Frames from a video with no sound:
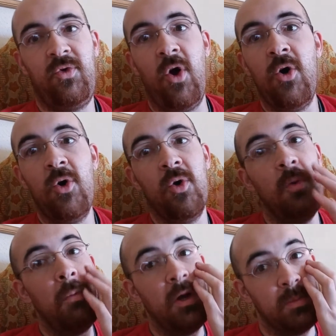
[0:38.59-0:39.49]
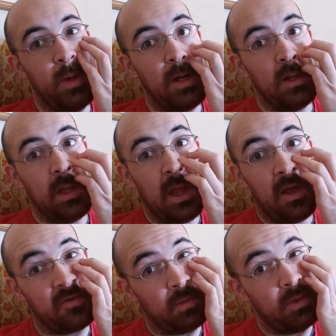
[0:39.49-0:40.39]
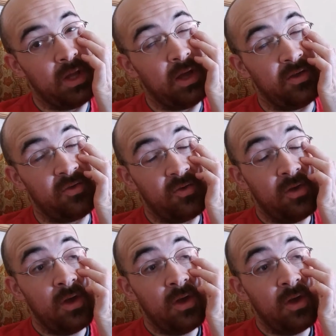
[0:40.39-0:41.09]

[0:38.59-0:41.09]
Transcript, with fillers: So much better than the last couple days.